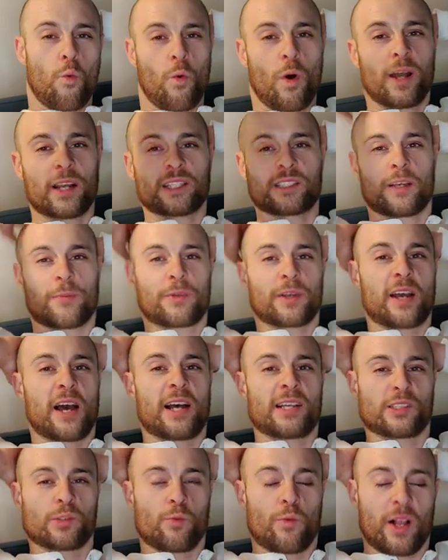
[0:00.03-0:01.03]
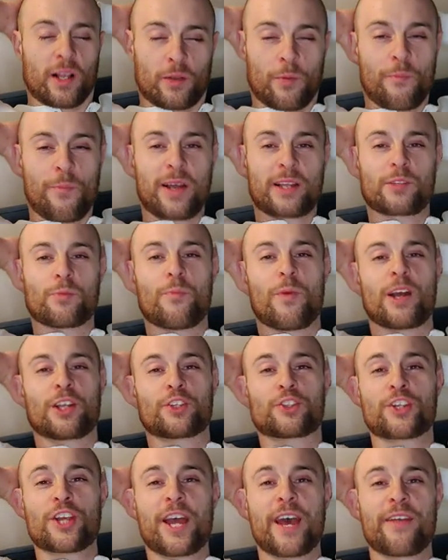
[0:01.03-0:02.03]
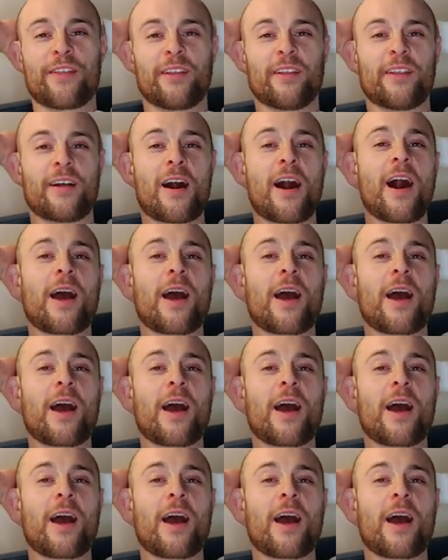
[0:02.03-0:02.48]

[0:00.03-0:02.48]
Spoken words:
What is up, you guys, and welcome back to my channel.